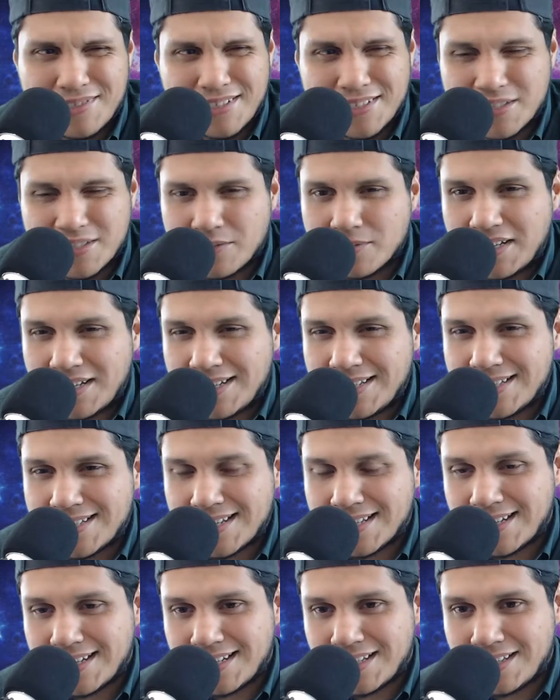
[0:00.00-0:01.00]
too that he
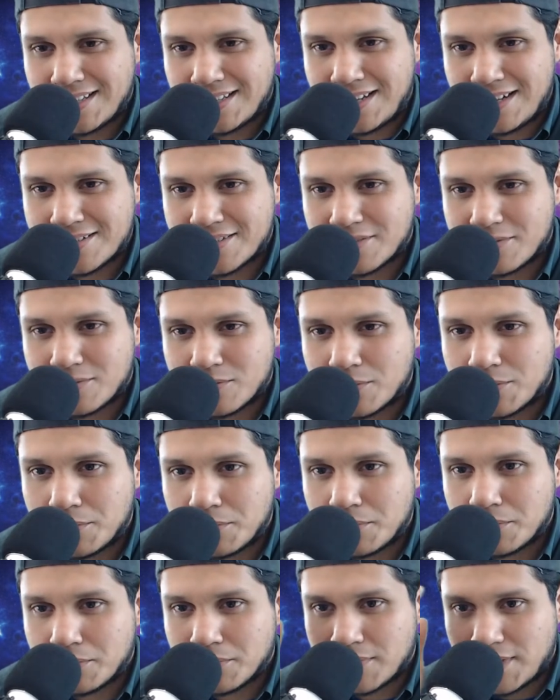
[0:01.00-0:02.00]
said that they're still
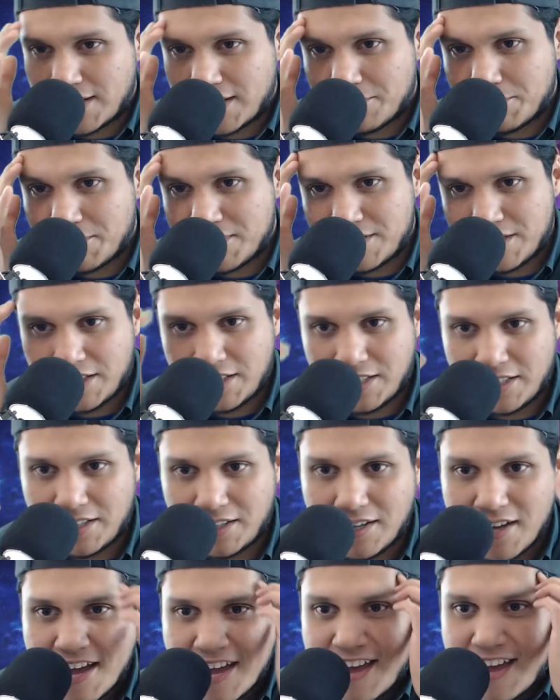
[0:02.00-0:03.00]
cool. Like him and Jen. I don't
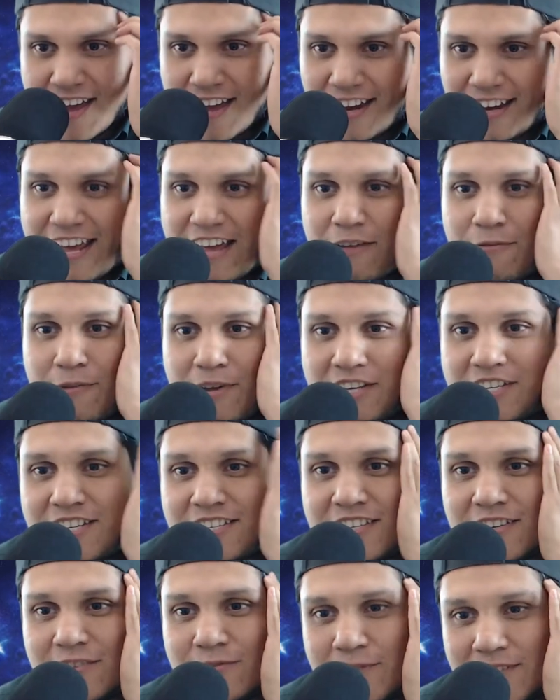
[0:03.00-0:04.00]
know how that's possible. Like,
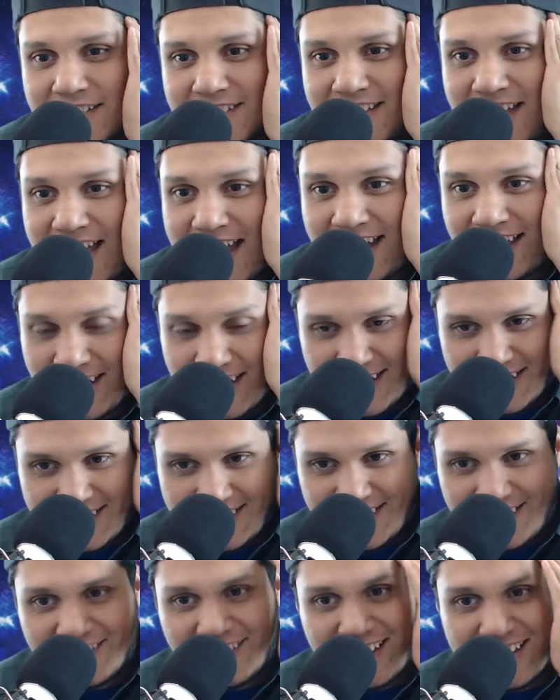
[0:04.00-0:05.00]
we just had
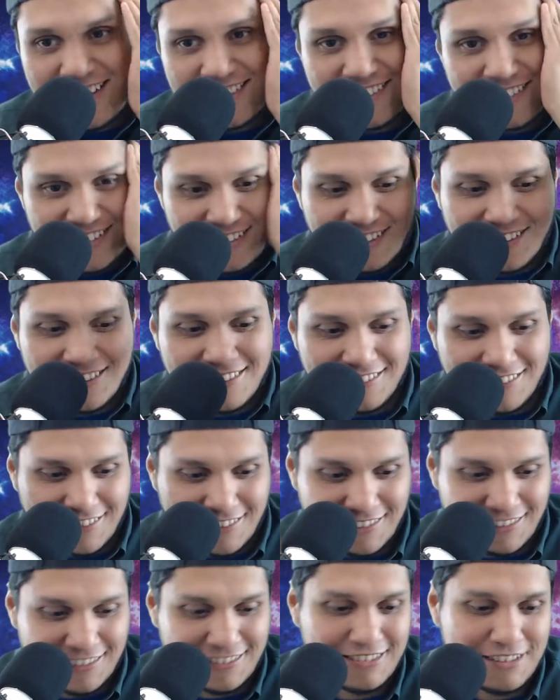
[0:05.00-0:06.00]
dinner last night. Oh,
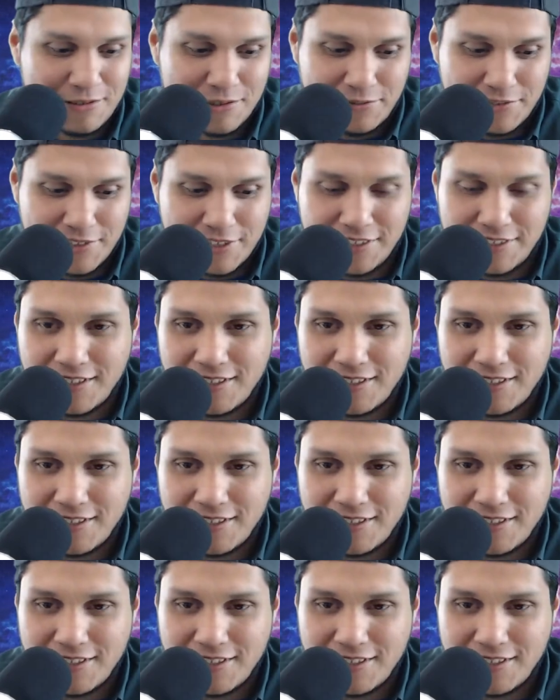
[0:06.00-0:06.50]
it was fun.